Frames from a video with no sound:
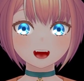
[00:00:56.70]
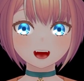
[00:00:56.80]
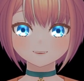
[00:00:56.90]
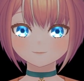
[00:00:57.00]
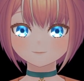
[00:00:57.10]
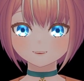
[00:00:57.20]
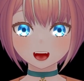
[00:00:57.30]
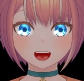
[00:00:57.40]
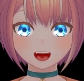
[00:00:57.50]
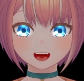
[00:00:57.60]
the main
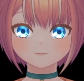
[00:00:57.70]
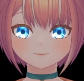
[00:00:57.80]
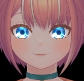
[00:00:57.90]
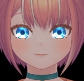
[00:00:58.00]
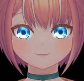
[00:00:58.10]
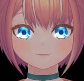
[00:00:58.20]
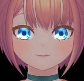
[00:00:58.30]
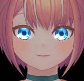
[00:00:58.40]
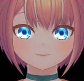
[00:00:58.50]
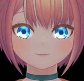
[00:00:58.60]
model.
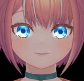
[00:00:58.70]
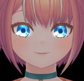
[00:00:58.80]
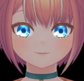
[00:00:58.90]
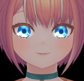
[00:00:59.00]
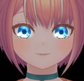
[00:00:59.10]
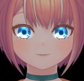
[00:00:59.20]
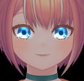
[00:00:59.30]
Here,